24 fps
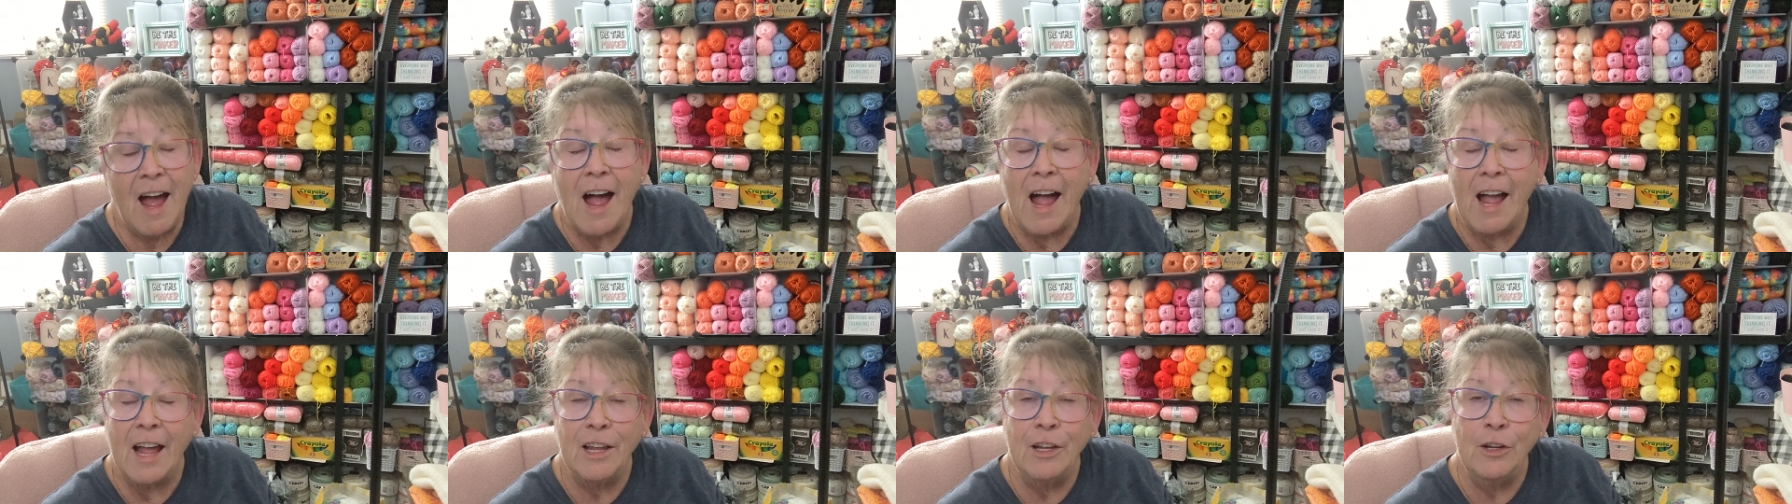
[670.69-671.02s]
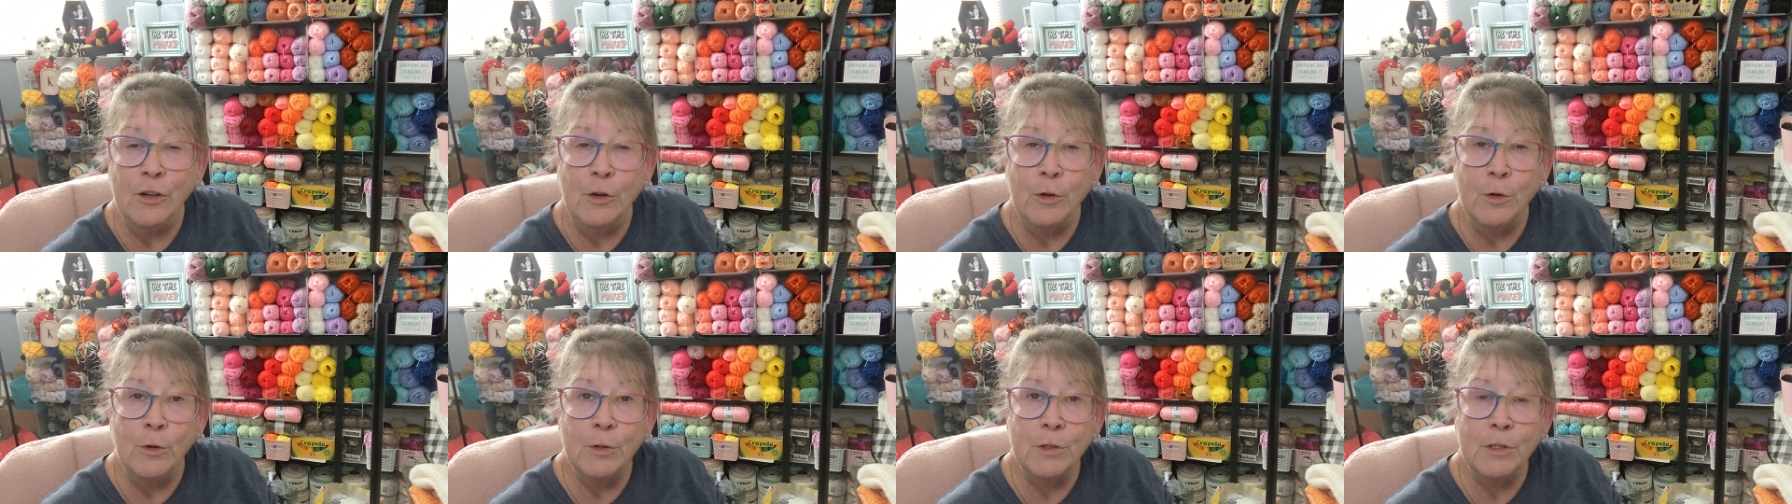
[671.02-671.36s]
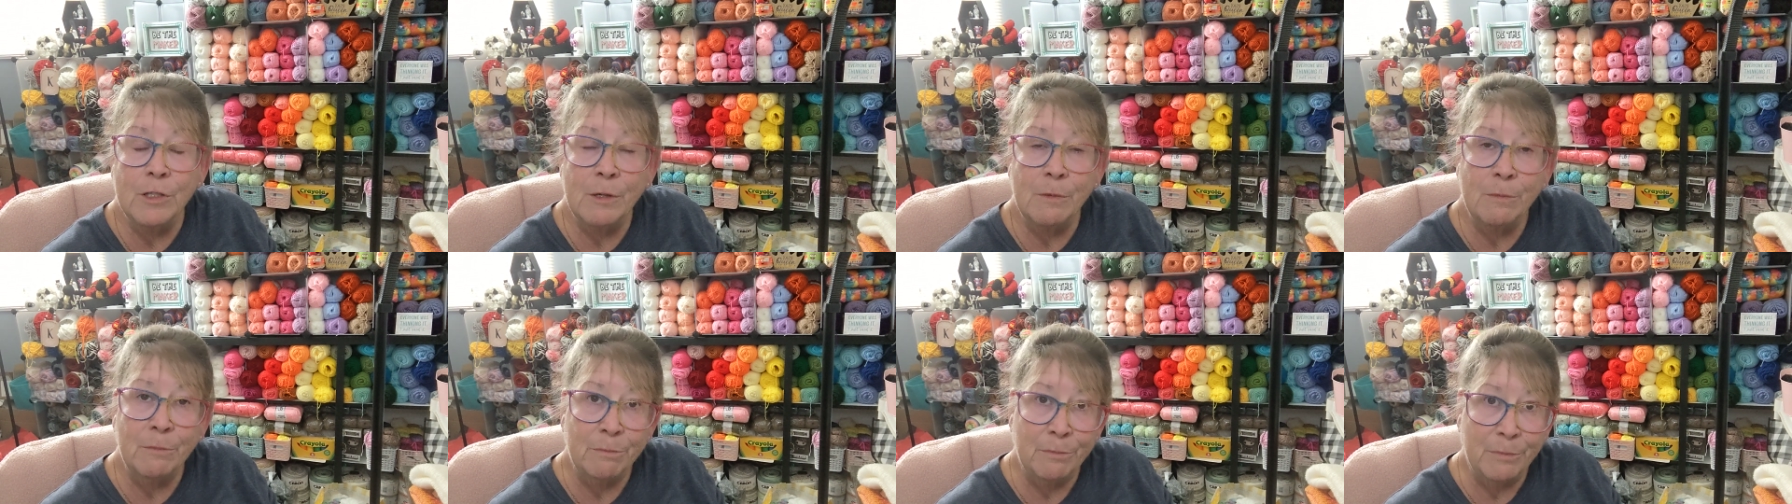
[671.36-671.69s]
I
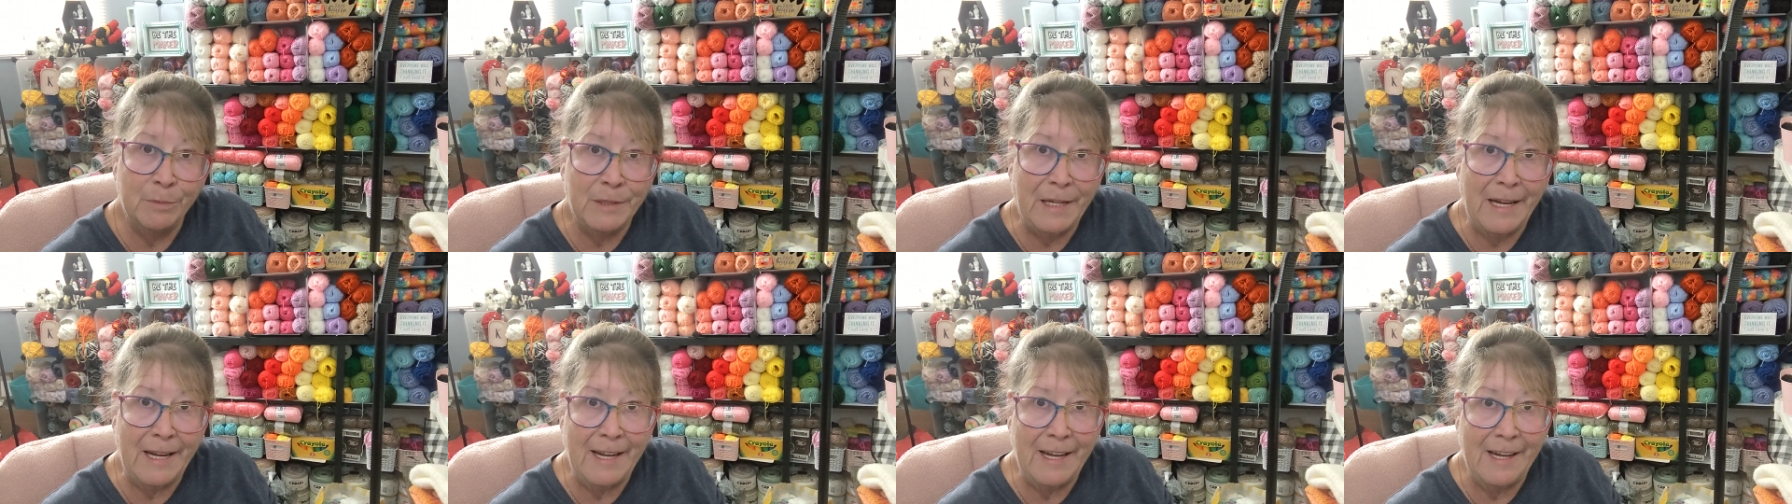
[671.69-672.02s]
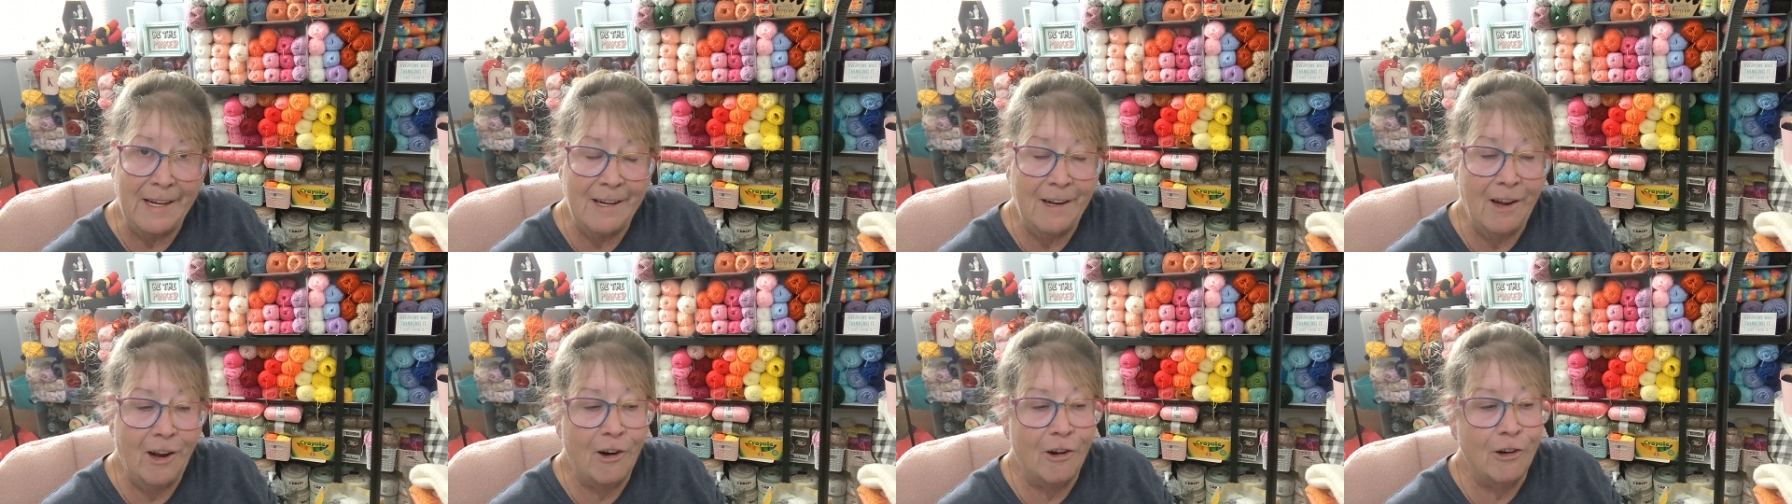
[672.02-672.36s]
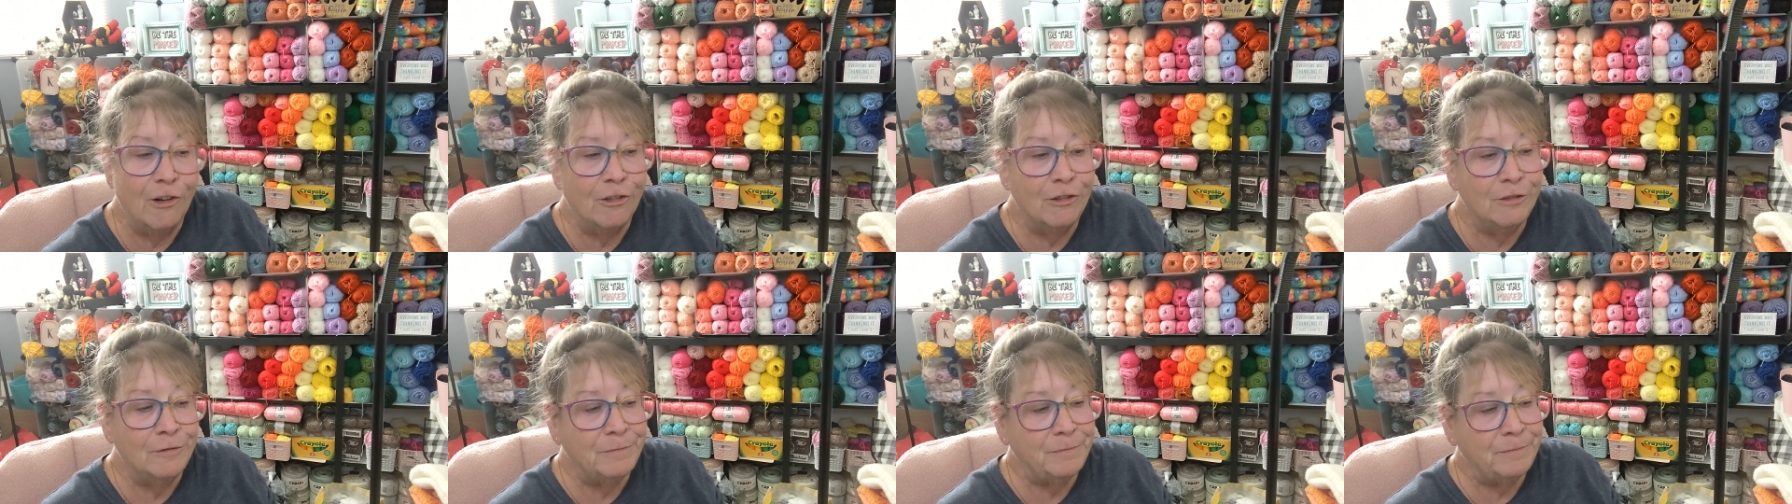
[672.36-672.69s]
used blanket
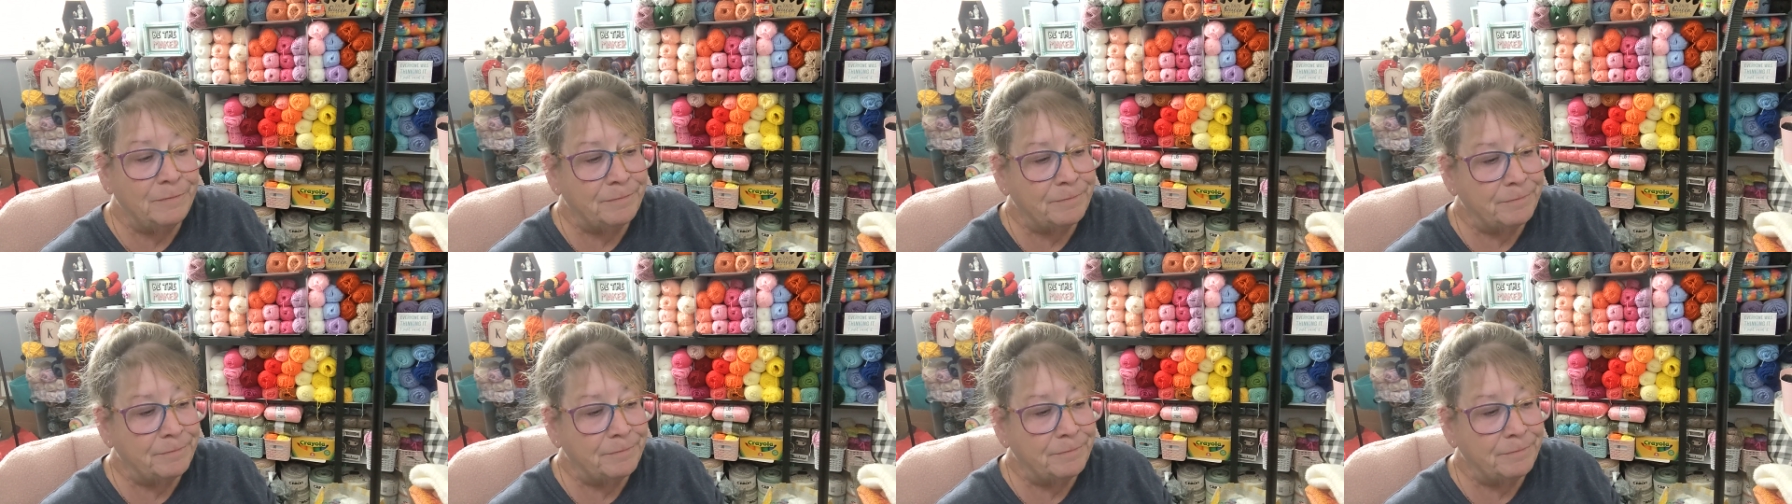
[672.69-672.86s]
yarn.